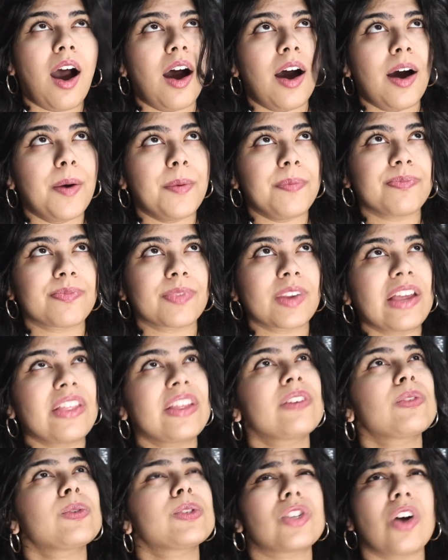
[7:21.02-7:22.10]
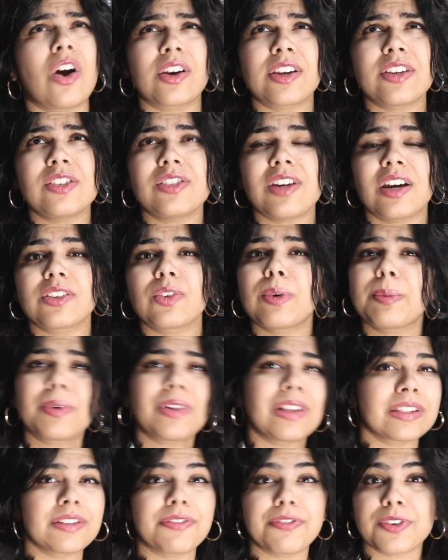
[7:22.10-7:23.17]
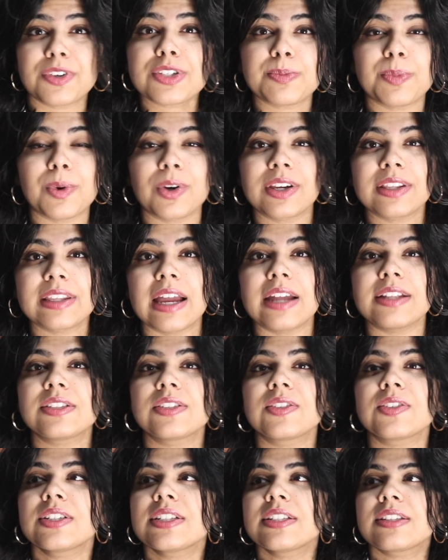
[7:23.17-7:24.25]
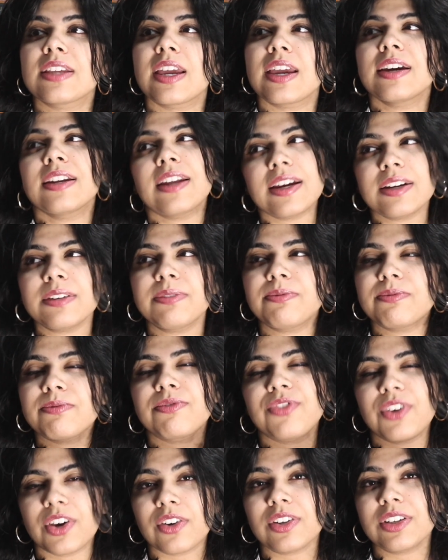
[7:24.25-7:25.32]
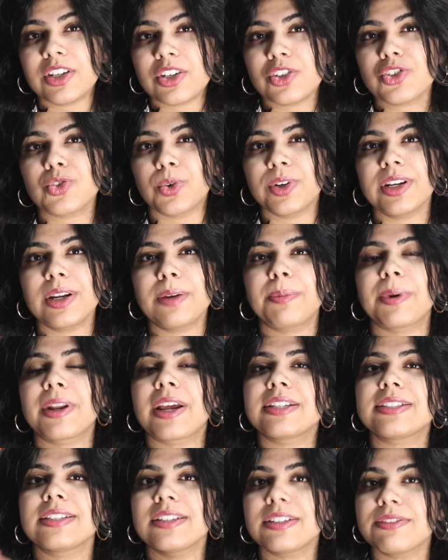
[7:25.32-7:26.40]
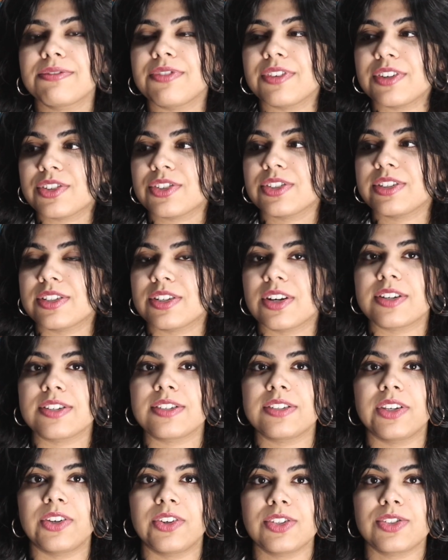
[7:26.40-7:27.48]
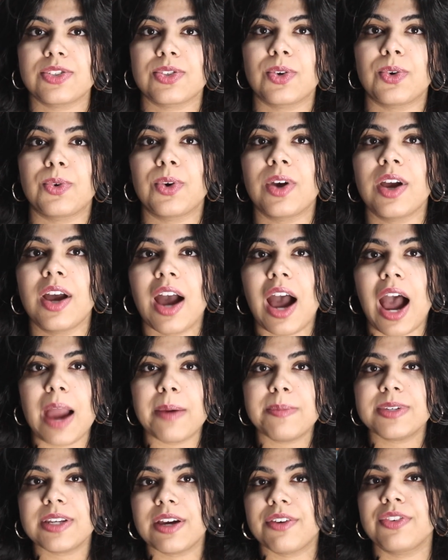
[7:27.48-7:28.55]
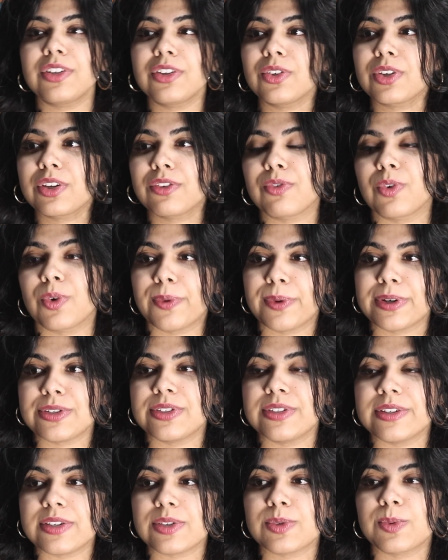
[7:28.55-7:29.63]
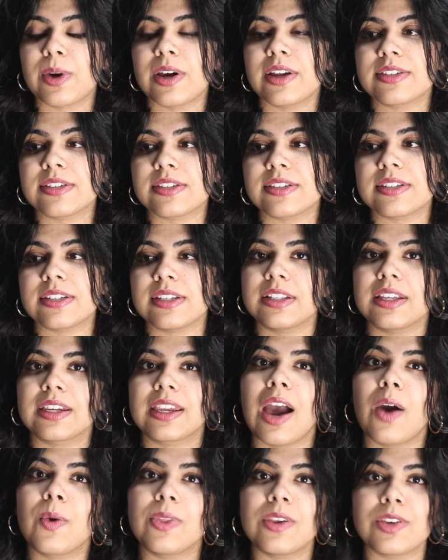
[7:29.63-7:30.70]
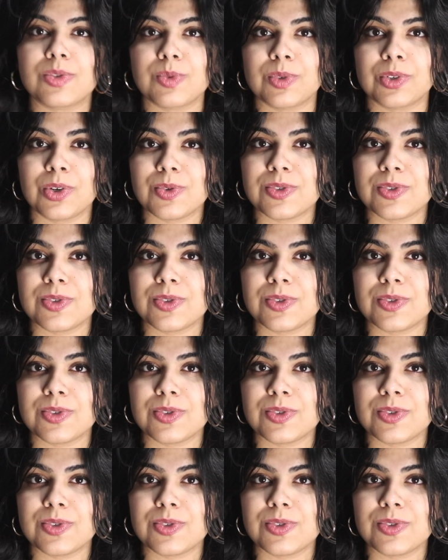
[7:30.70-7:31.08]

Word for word: um, I think it was Stalking Jack the Ripper, like the first book in that series, and I fairly enjoyed it, but I didn't finish the entire series. So I'm definitely looking forward to this one to see like how this one